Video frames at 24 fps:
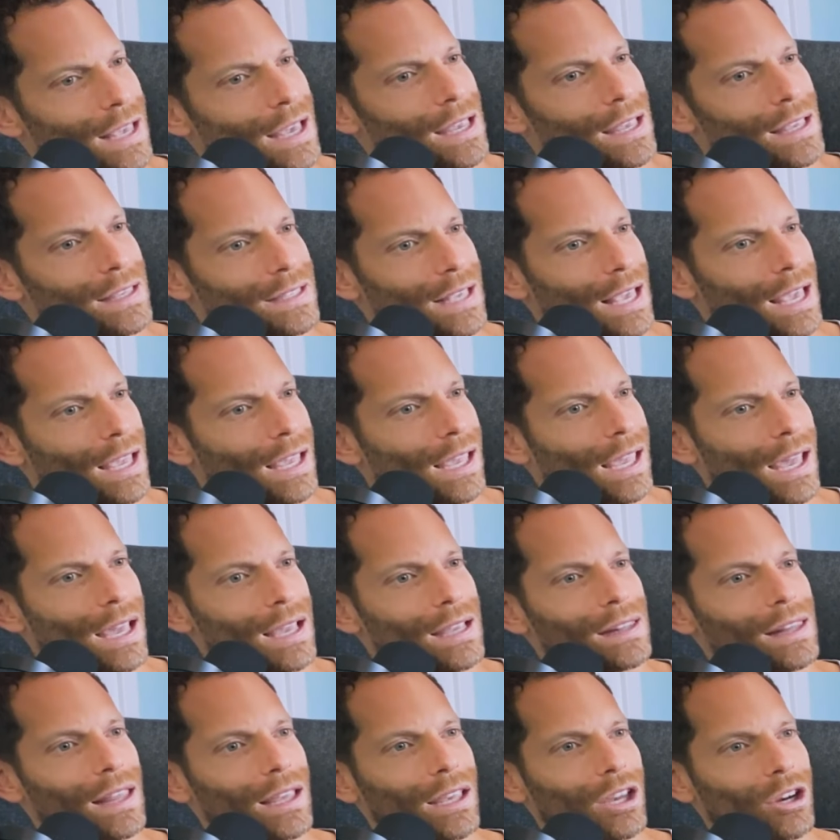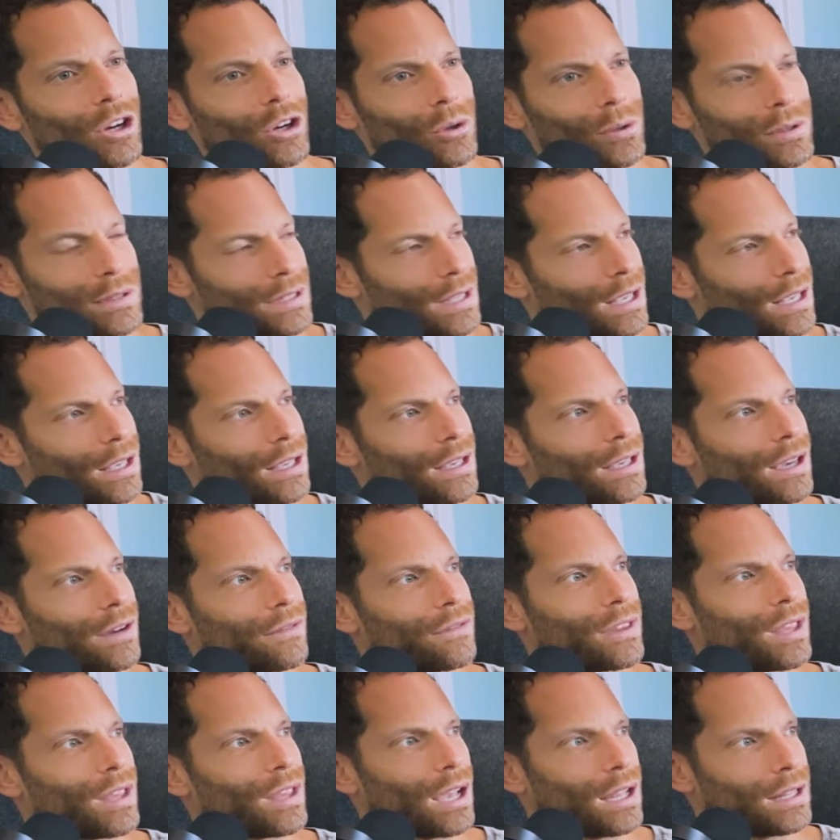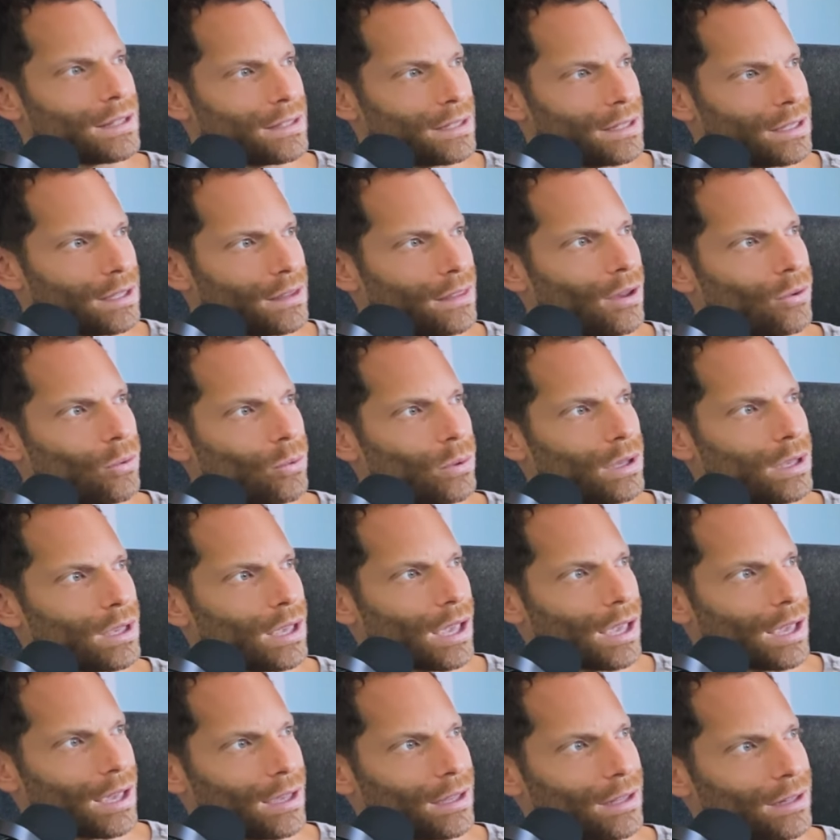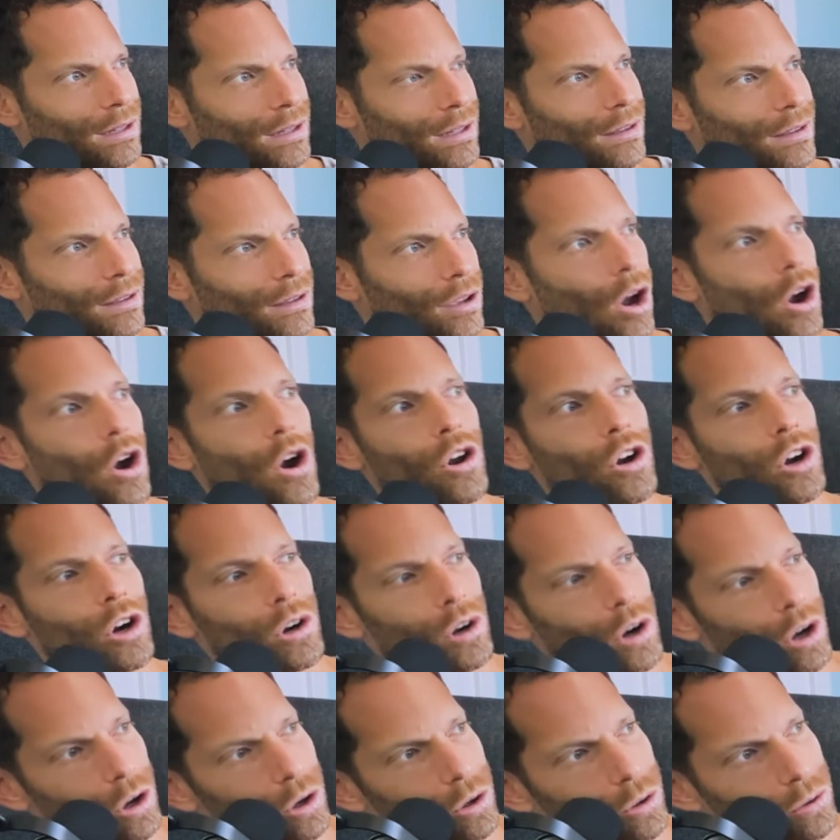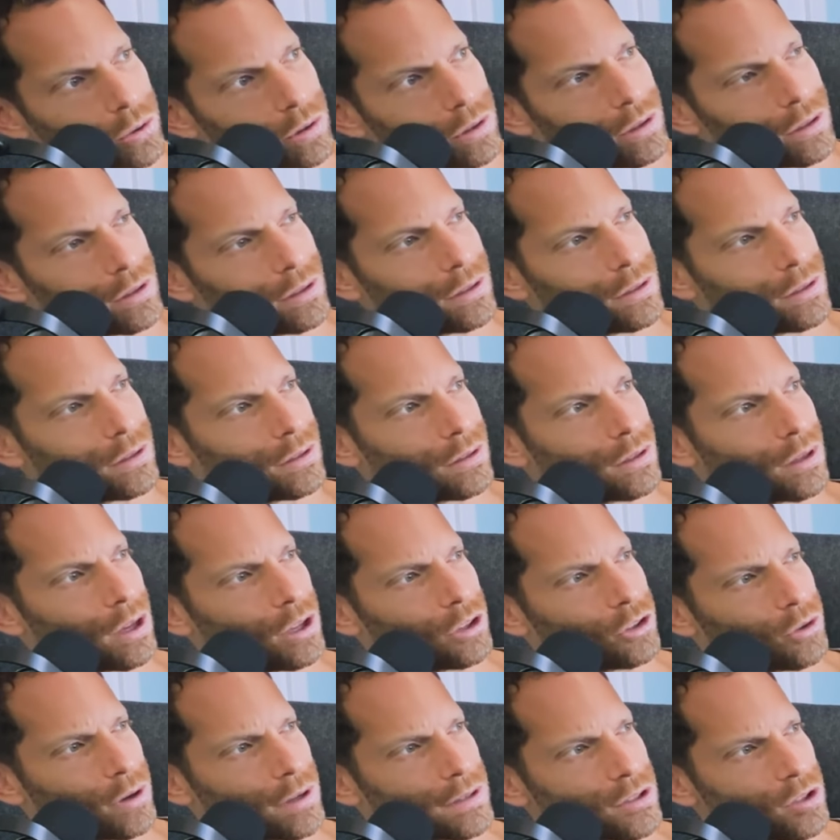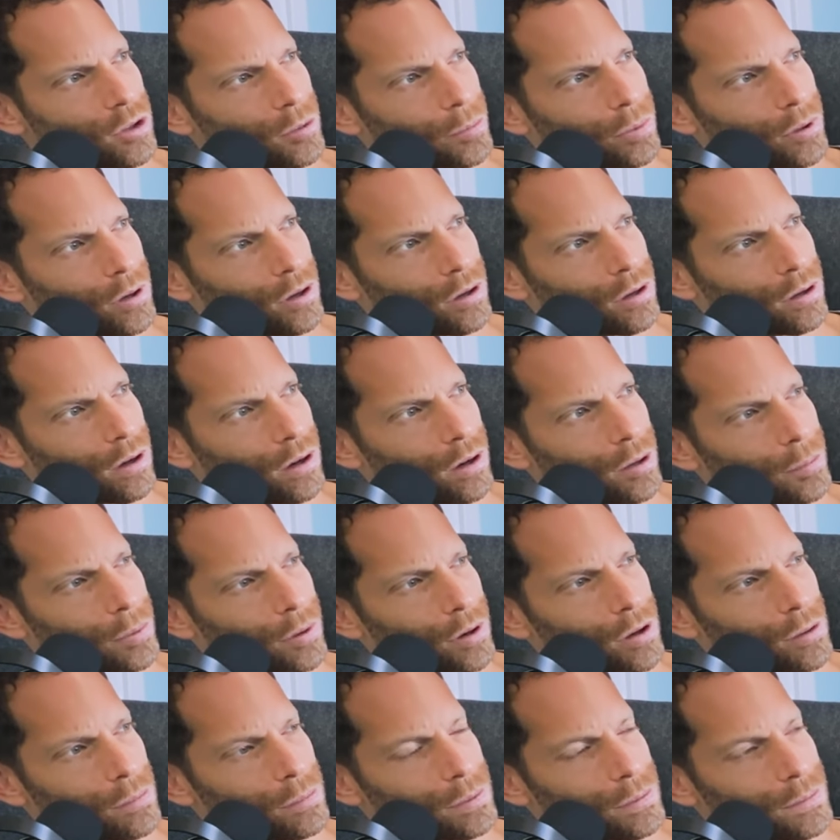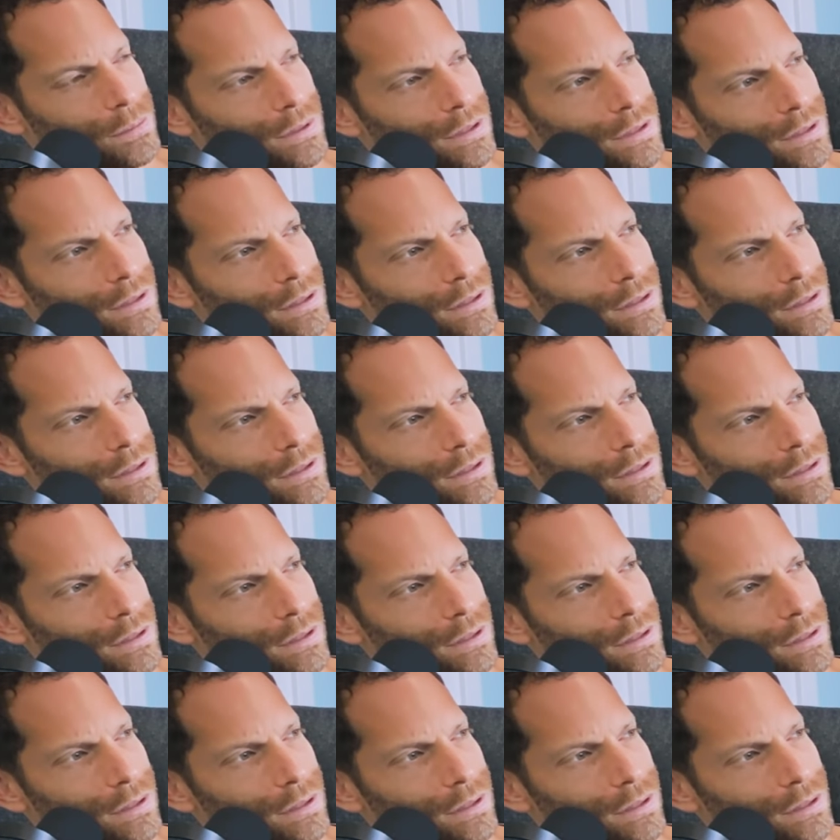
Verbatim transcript: is A A like a critique of the idea that we can on our own address all pro- our problems?